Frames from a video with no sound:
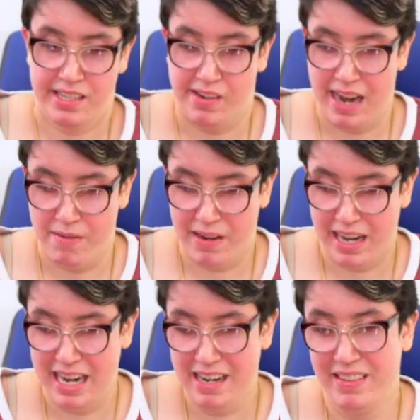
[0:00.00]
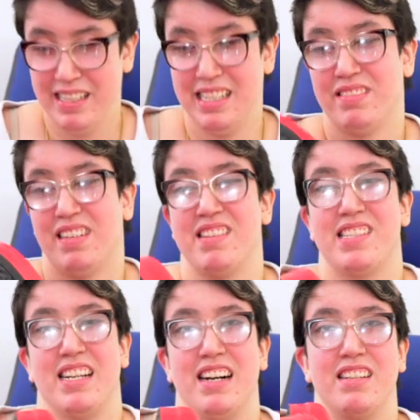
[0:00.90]
So I kind of wear these without
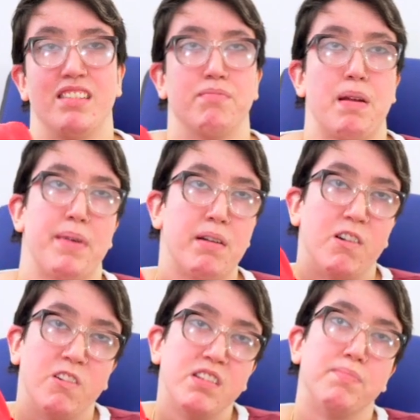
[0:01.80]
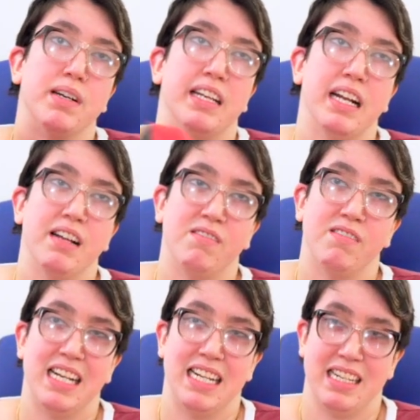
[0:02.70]
socks which might be gross but you know
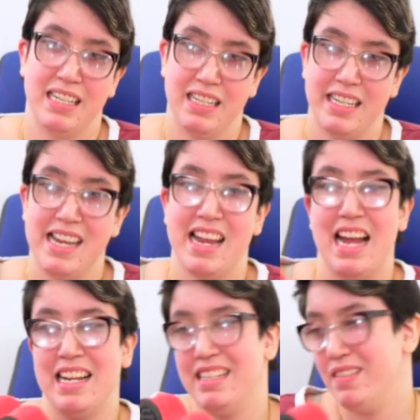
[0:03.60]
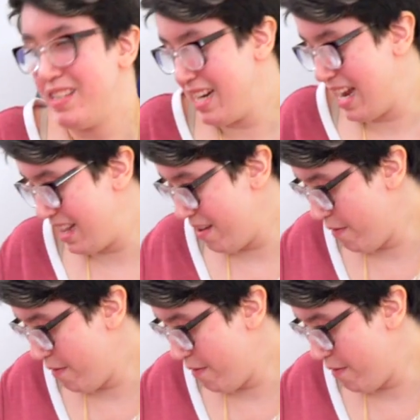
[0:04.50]
what? You gotta do what you gotta